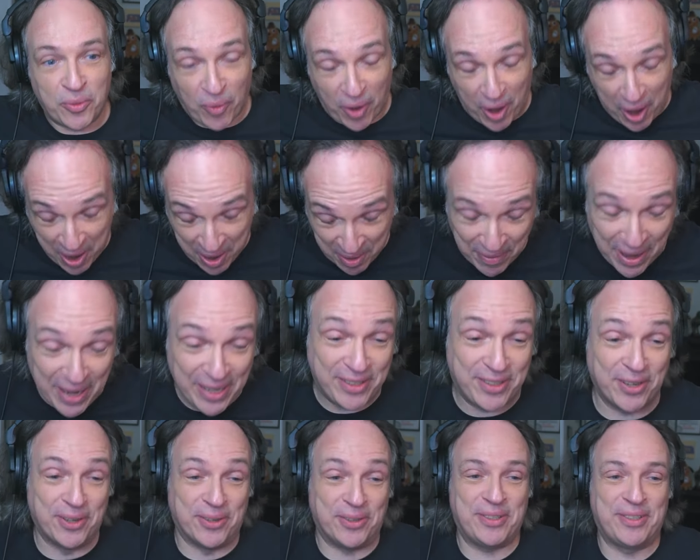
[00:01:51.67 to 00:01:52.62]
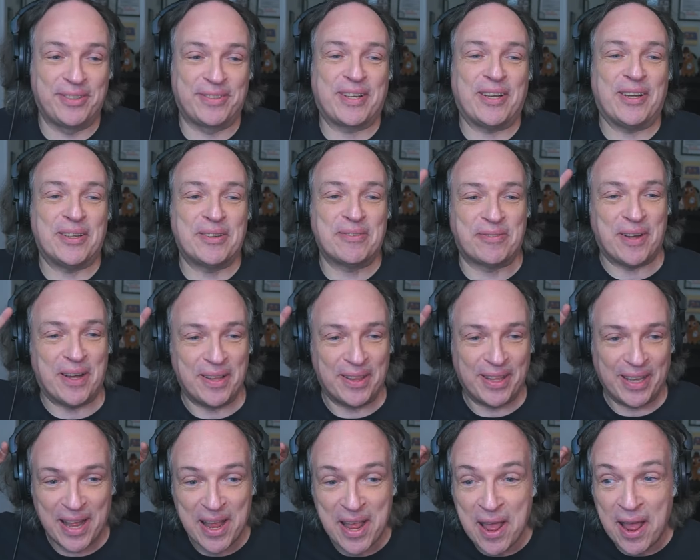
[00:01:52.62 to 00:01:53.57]
are my daughter's
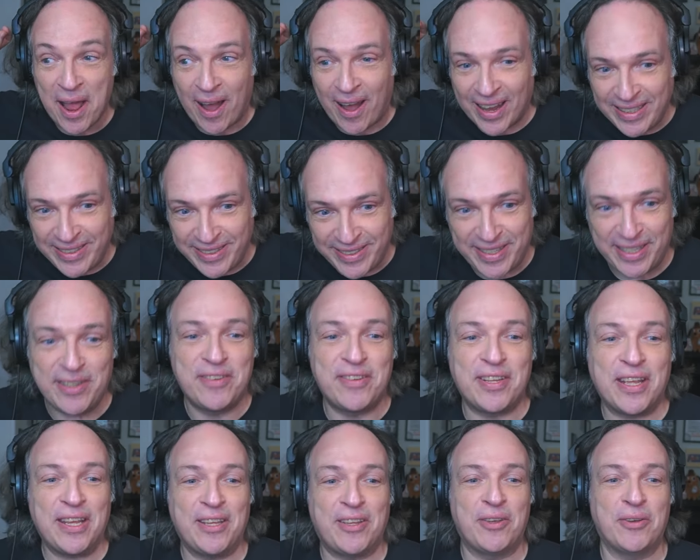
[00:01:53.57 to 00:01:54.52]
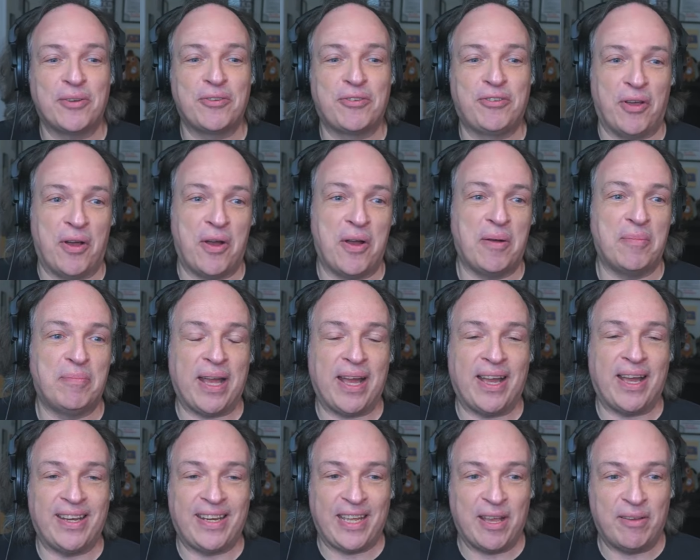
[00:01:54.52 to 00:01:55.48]
godfather. I did take your job
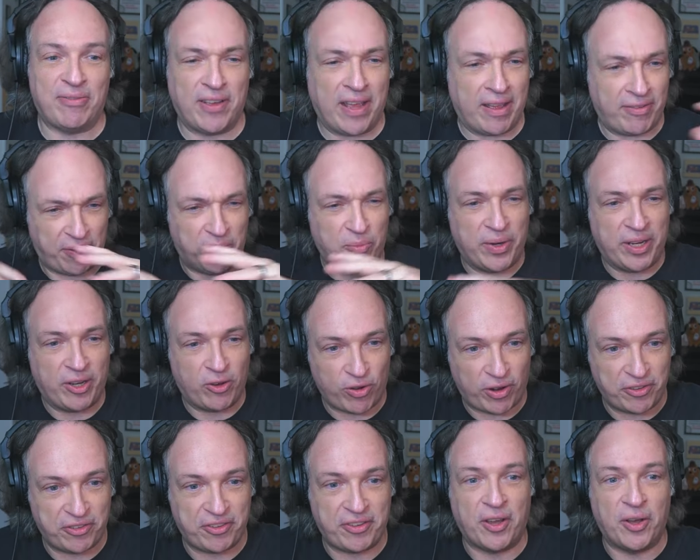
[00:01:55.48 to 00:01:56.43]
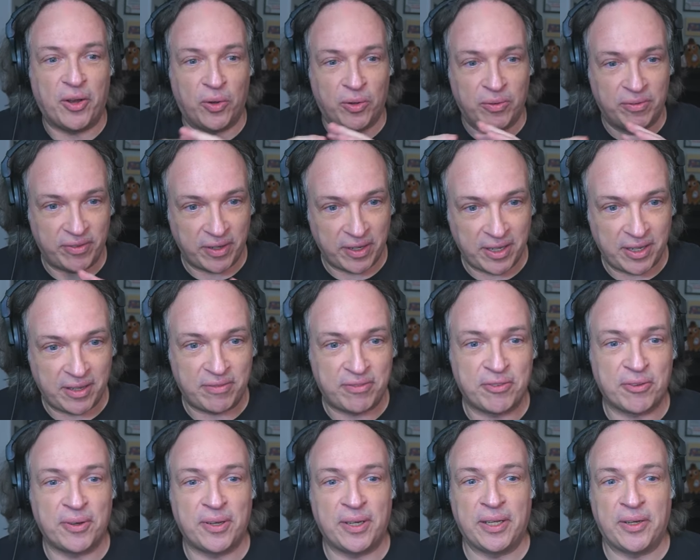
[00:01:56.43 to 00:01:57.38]
at EFF, and we crossed over
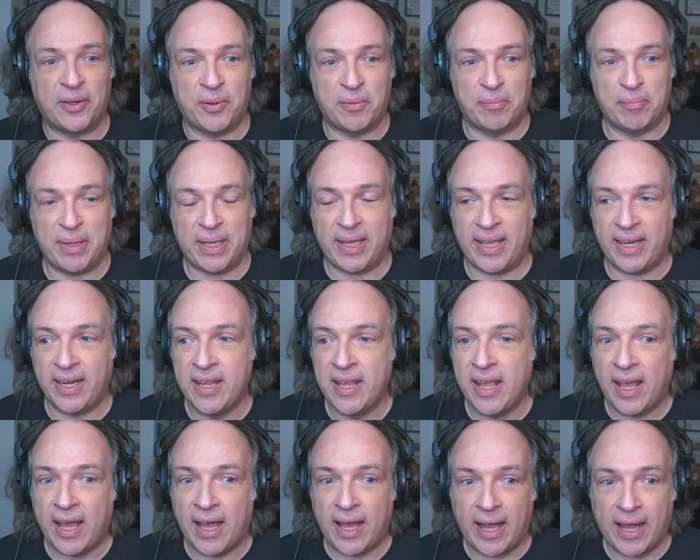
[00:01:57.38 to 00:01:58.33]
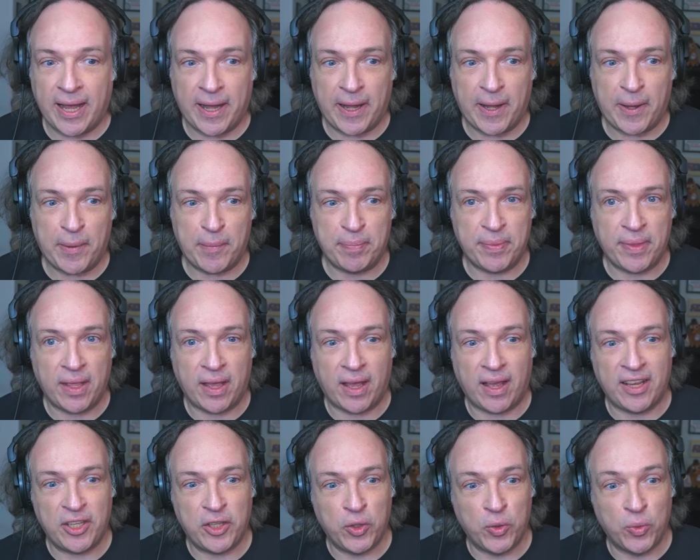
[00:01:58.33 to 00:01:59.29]
for a little bit. Um,
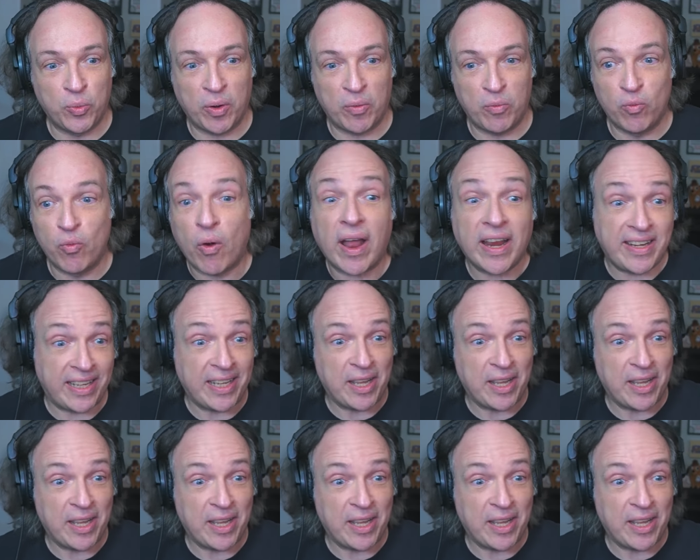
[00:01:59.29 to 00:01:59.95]
you were writing